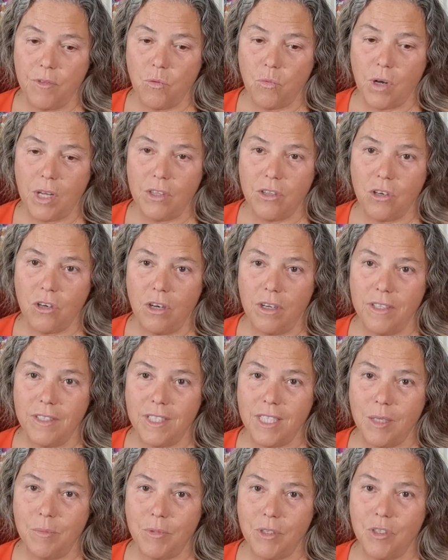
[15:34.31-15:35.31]
Well, the
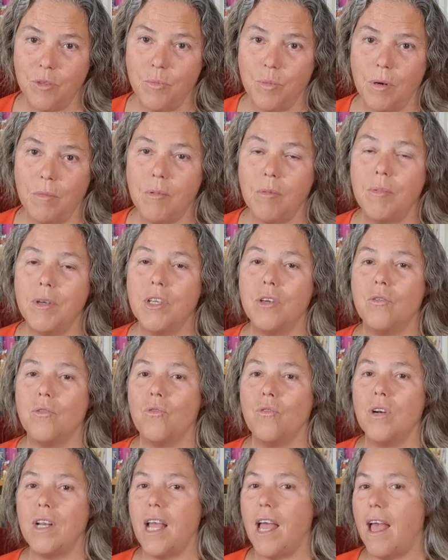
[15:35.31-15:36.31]
concept is probably
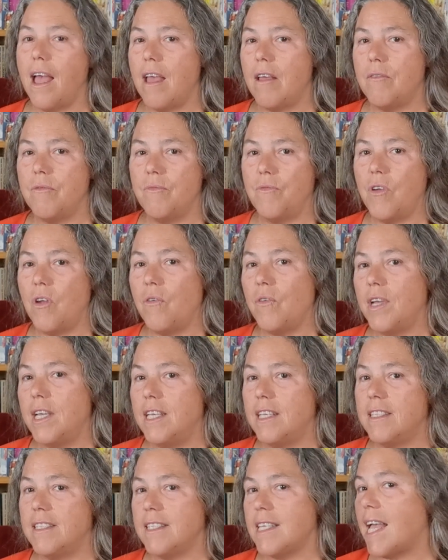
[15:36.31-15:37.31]
good and
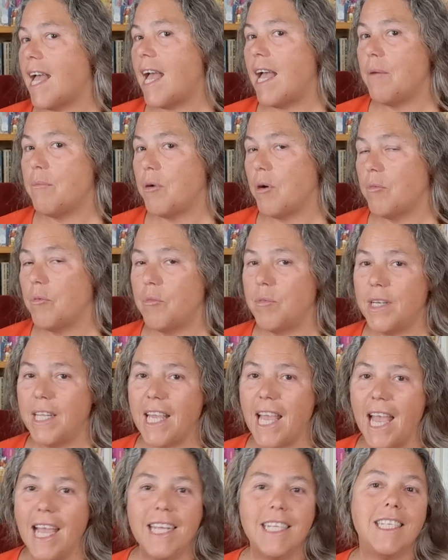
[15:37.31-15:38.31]

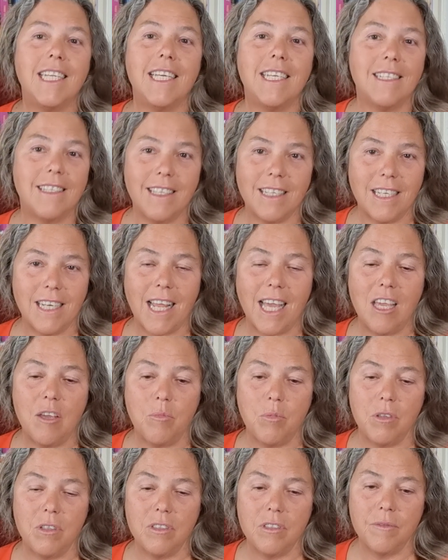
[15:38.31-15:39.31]
probably 80s
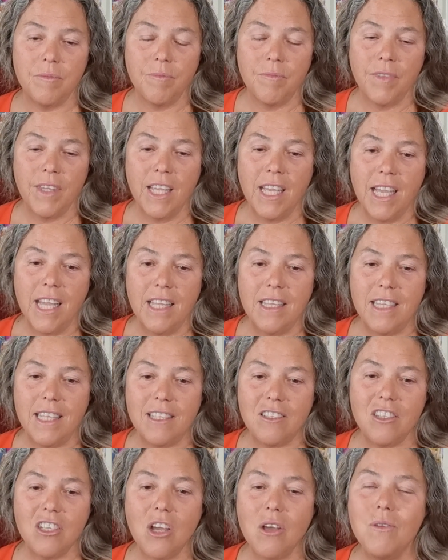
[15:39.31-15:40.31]
enabled.
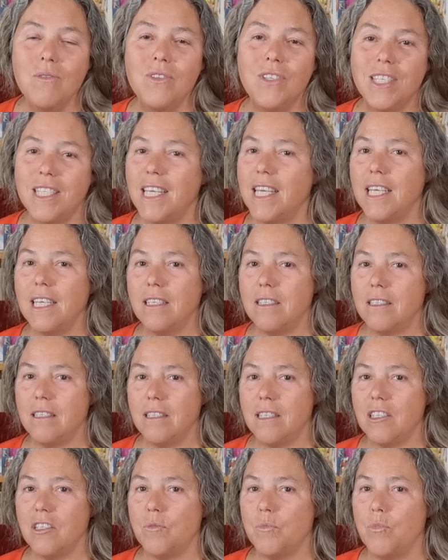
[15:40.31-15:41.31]
There's no zing to
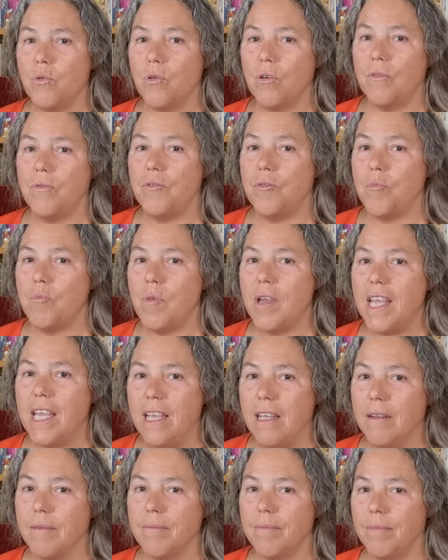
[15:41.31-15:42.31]
this book for
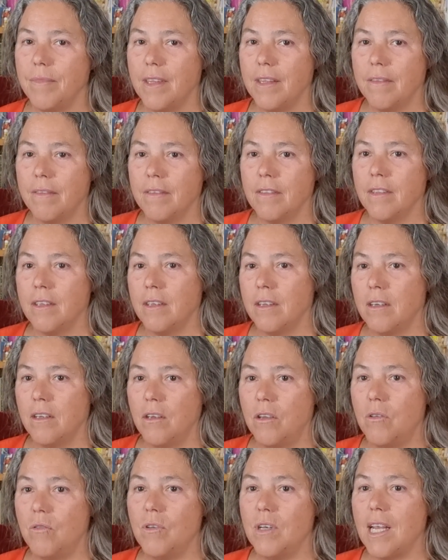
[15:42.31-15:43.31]
me,
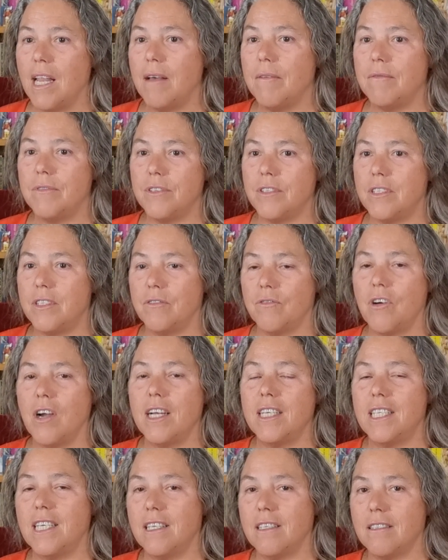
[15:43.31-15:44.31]
who loves the
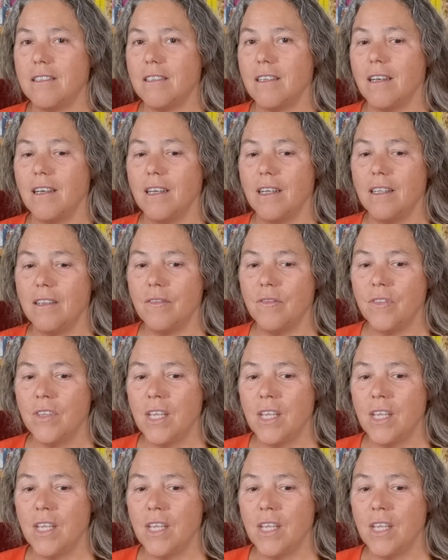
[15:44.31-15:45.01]
writing style.